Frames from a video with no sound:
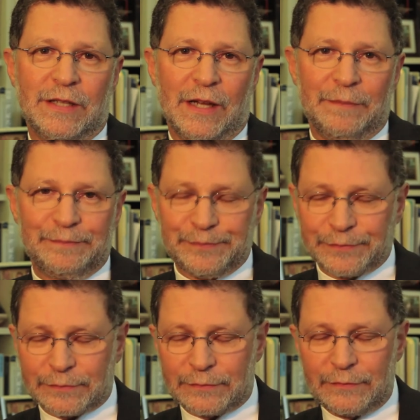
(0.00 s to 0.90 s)
that
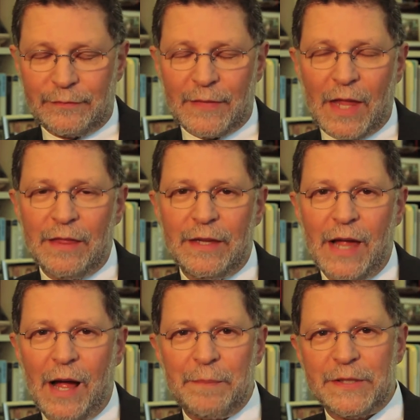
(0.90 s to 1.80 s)
the
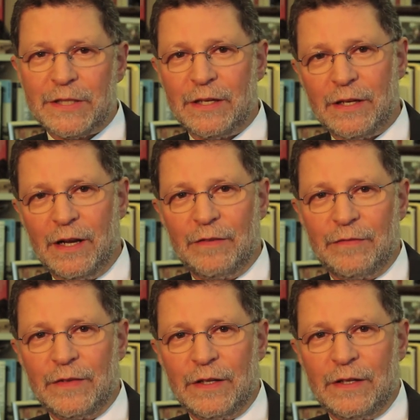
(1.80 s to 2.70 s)
opposite of